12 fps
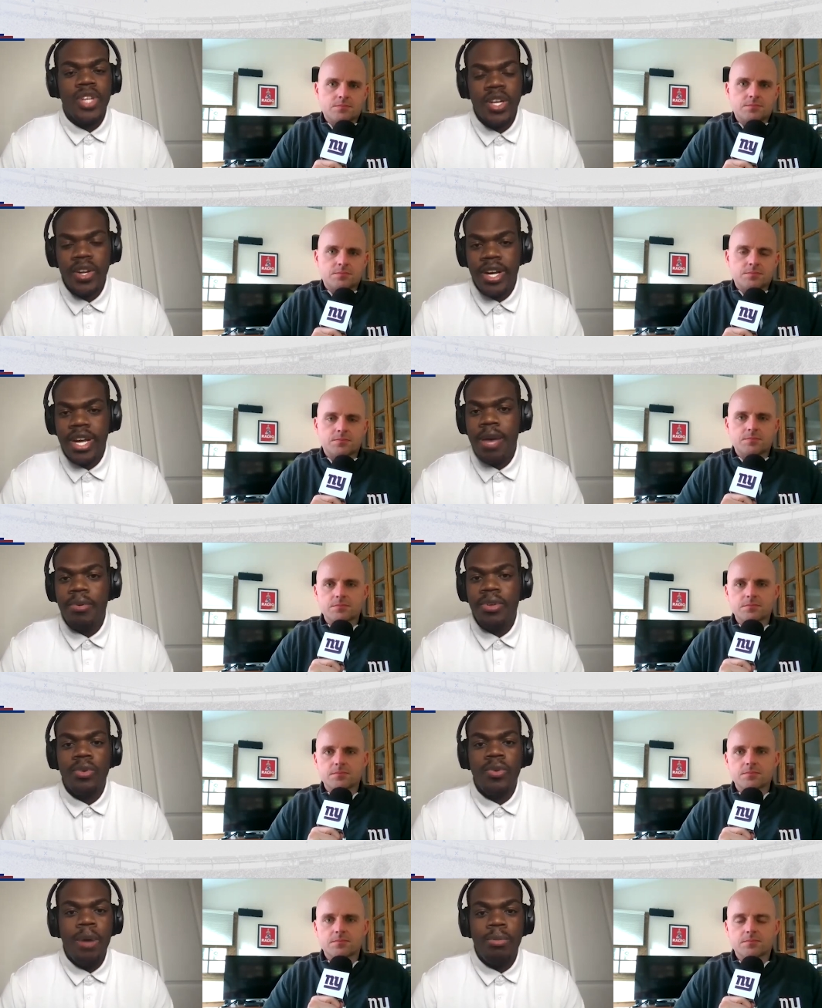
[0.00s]
Speaker 1: trainer camp and
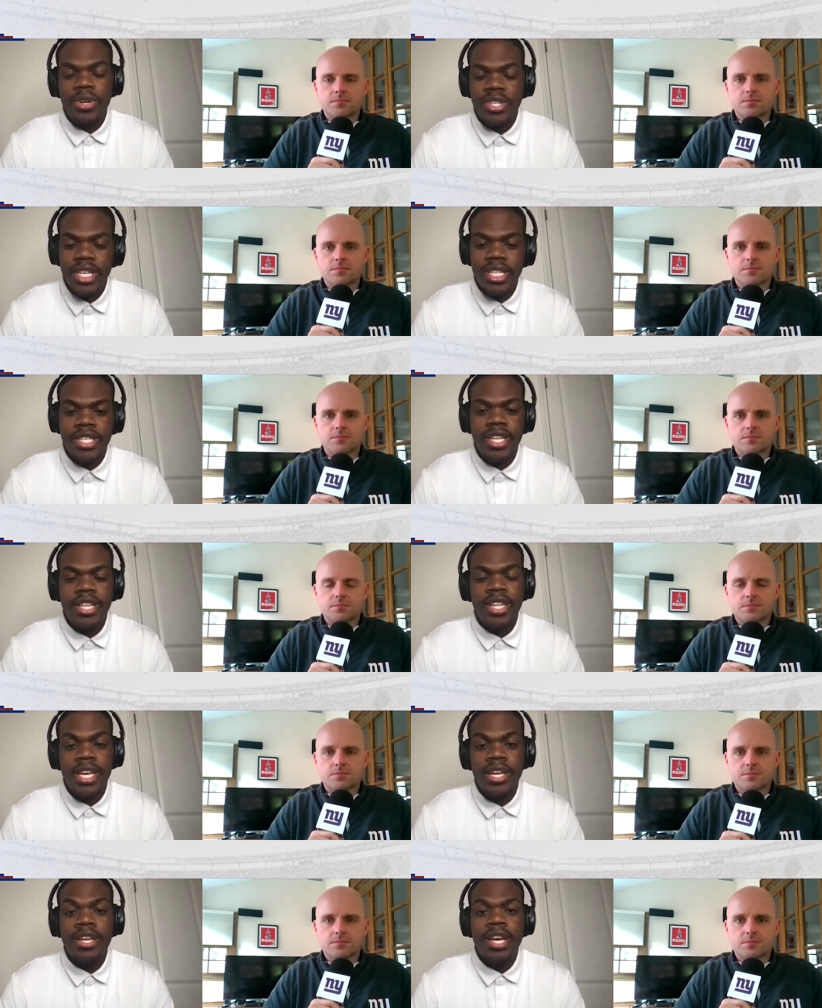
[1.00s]
throughout preseason, and
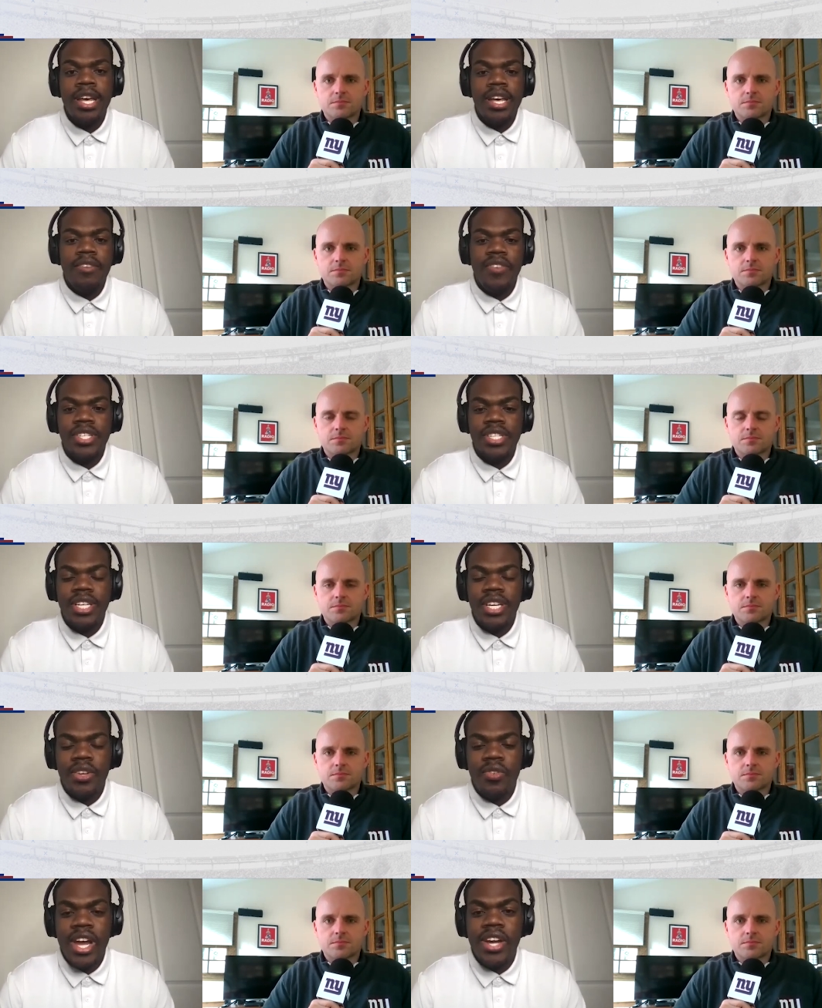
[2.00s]
then eventually in
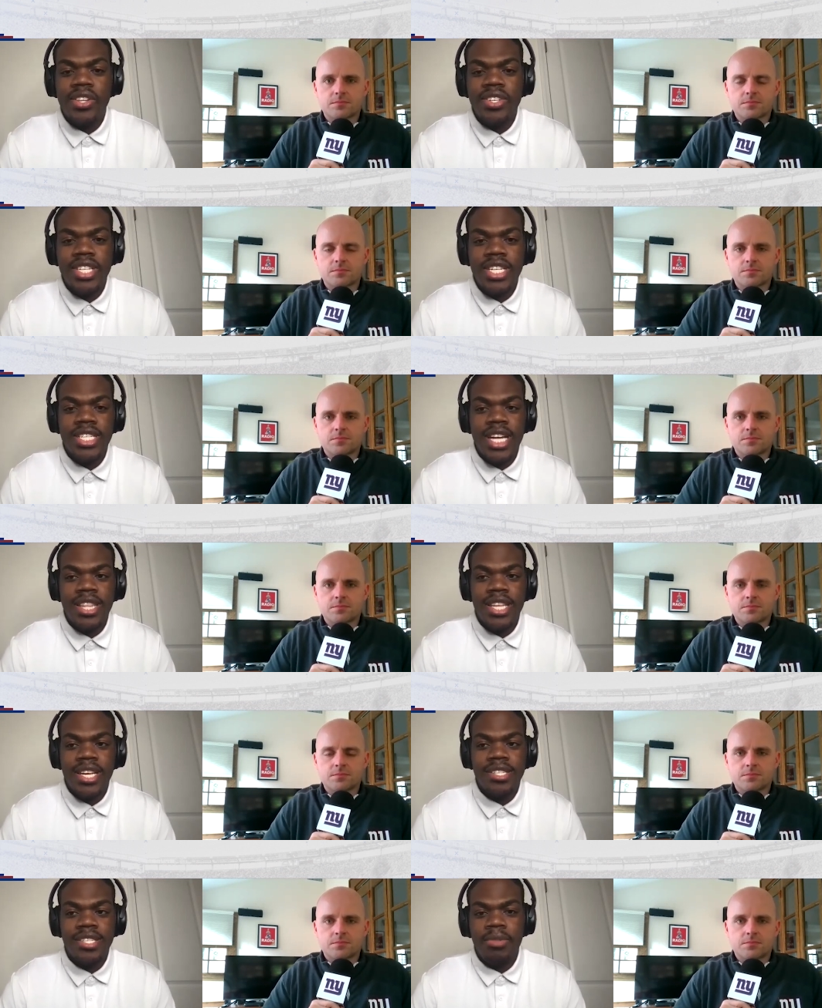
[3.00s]
the regular season, I think
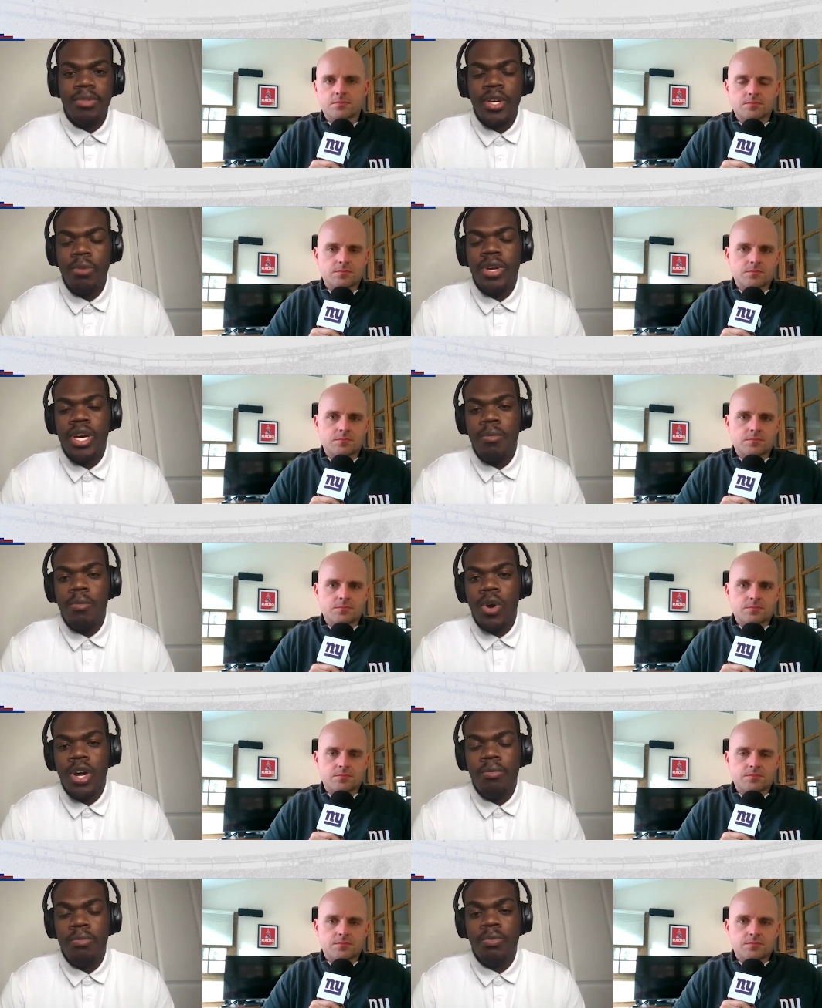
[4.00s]
it's something he'll become more
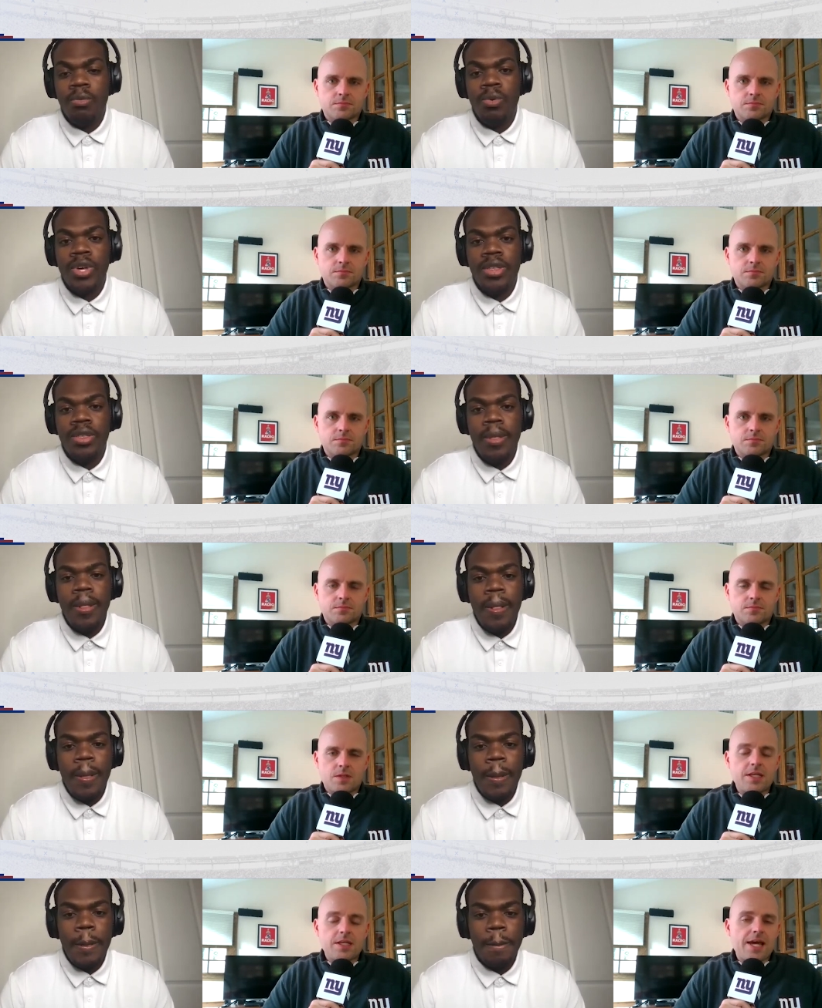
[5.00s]
comfortable with.
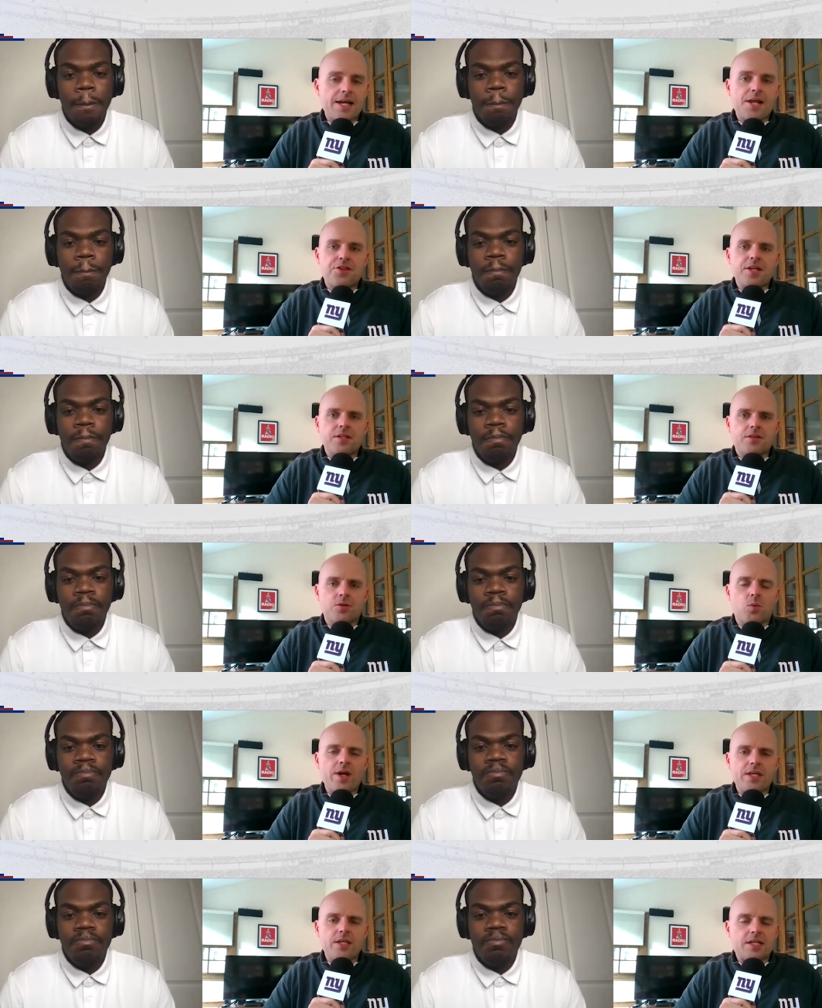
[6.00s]
Speaker 2: Yeah, and I think the
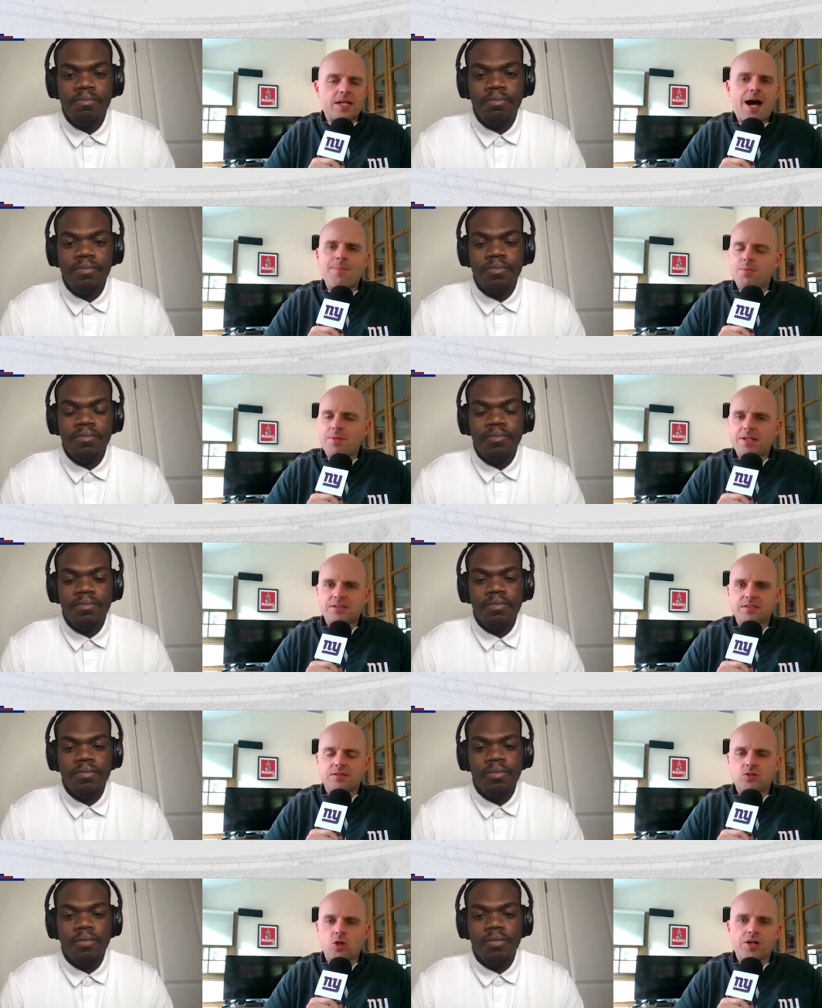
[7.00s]
way he complements
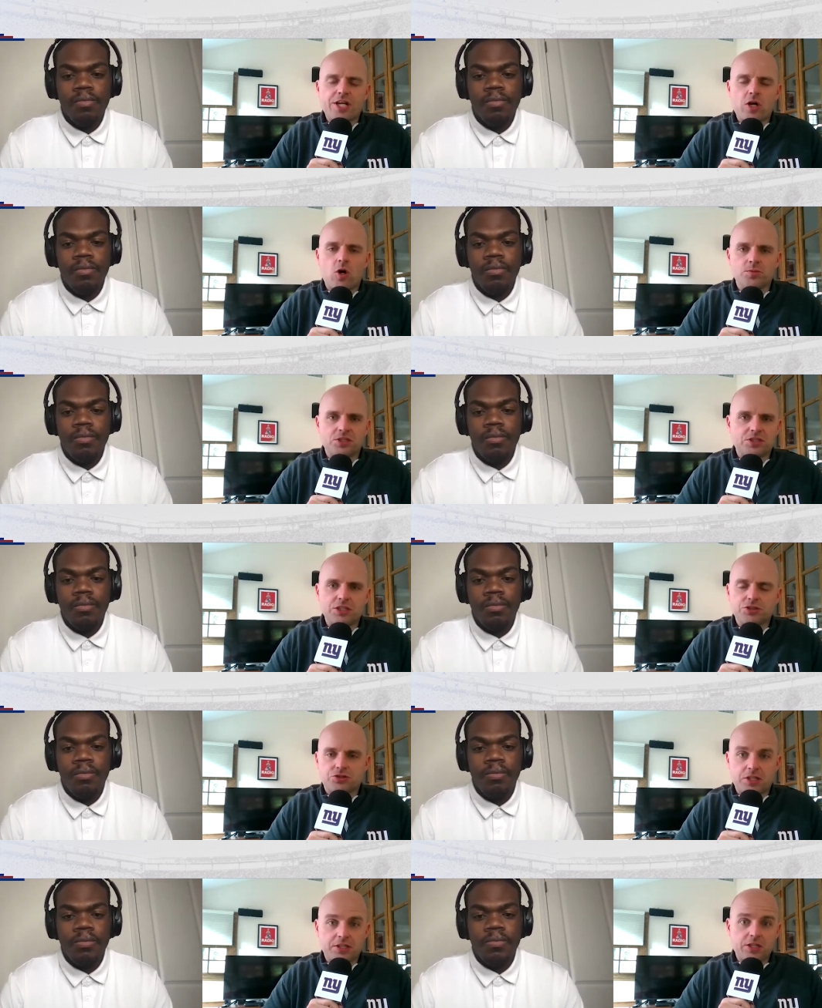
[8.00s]
Darnay Holmes is
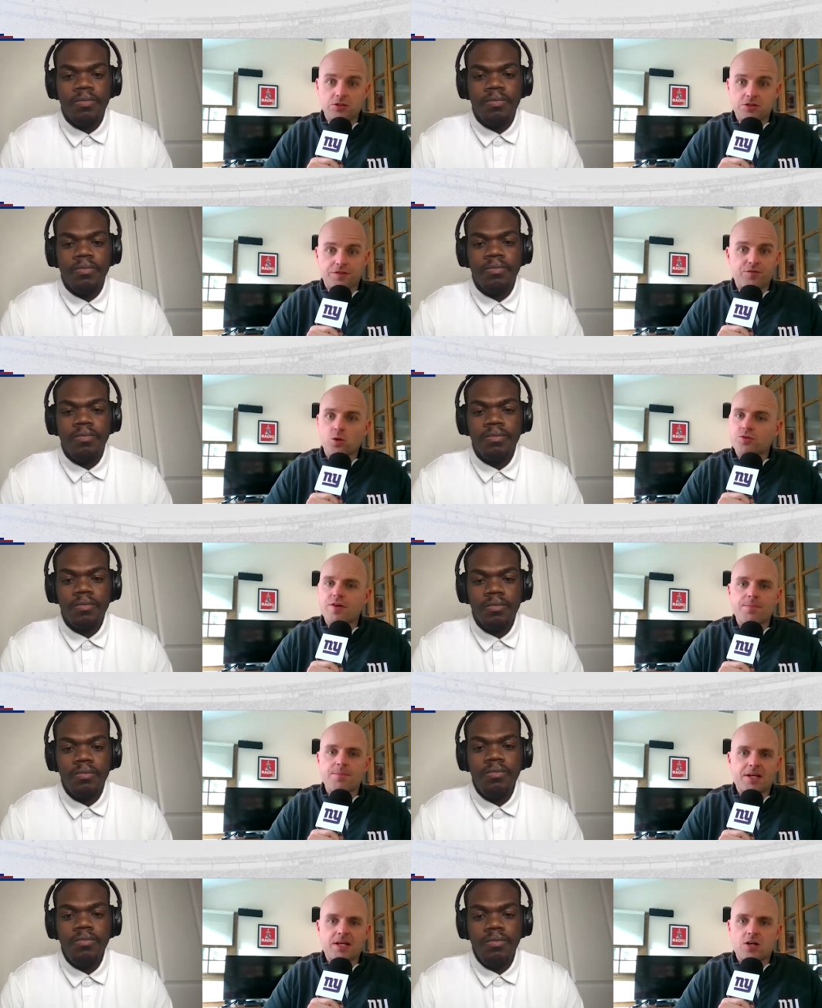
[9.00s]
interesting. They used a fourth round
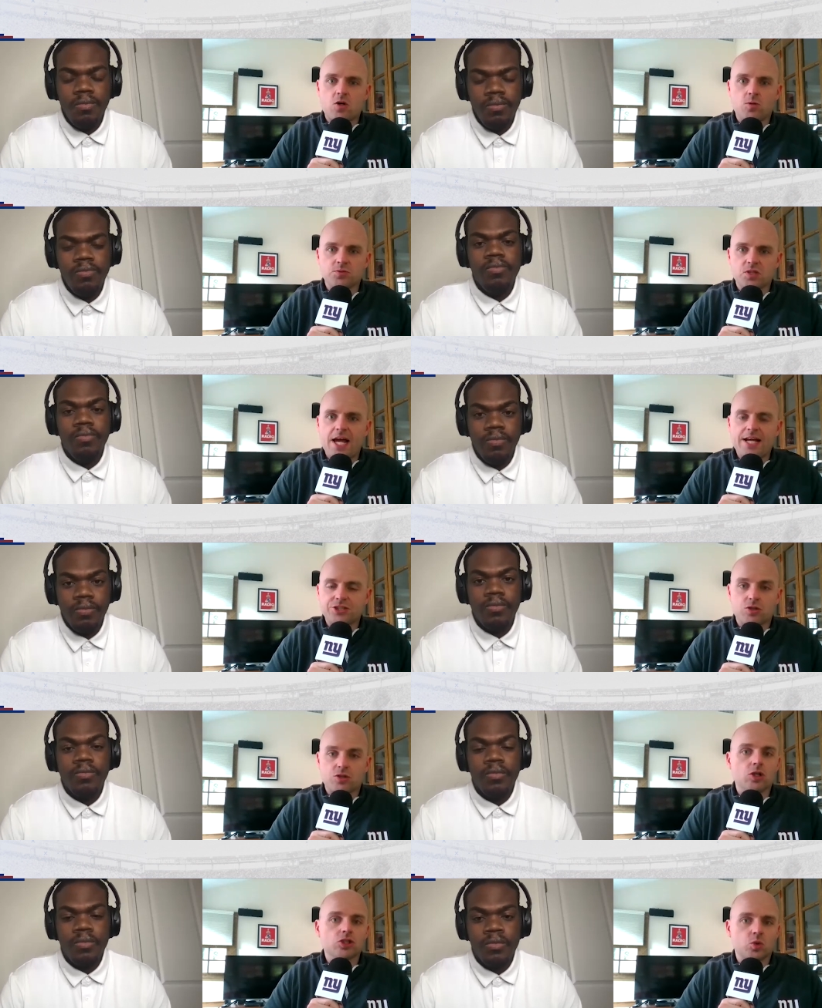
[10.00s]
pick on Holmes last
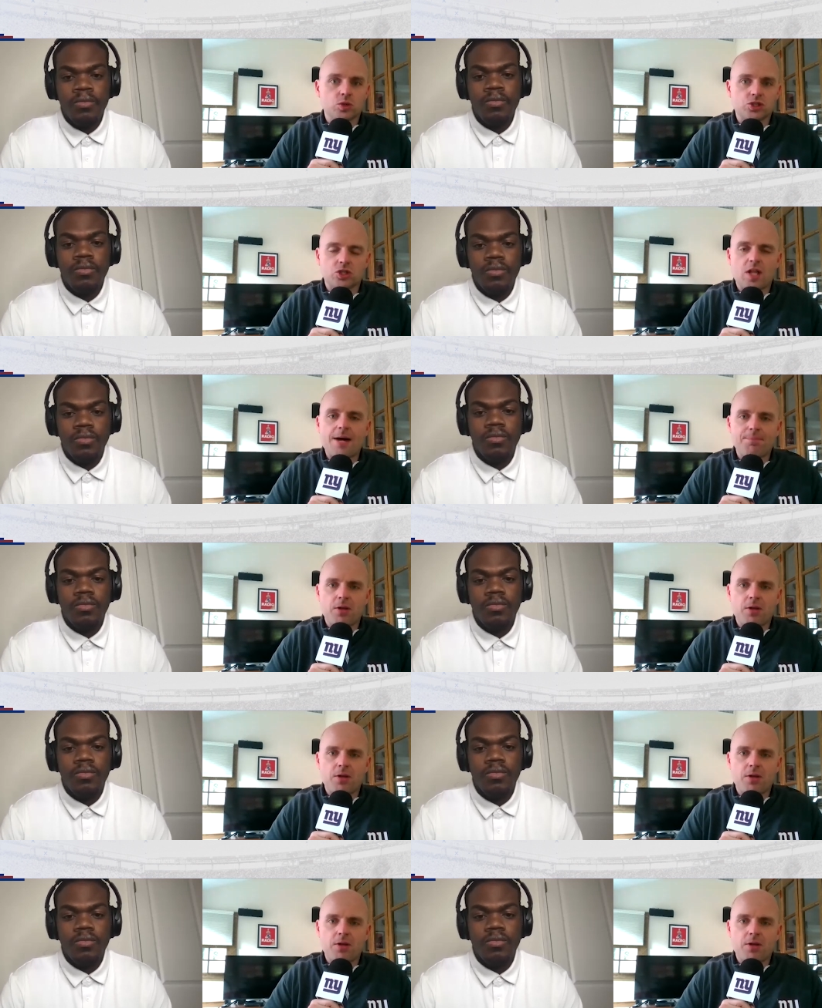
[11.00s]
year, also a slot